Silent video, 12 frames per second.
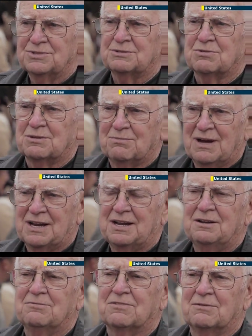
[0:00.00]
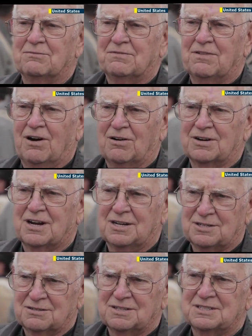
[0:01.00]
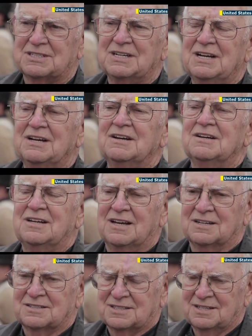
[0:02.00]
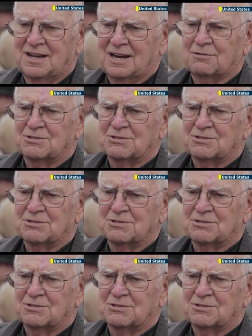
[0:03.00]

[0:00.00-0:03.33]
loans, with money from foreign countries, yes,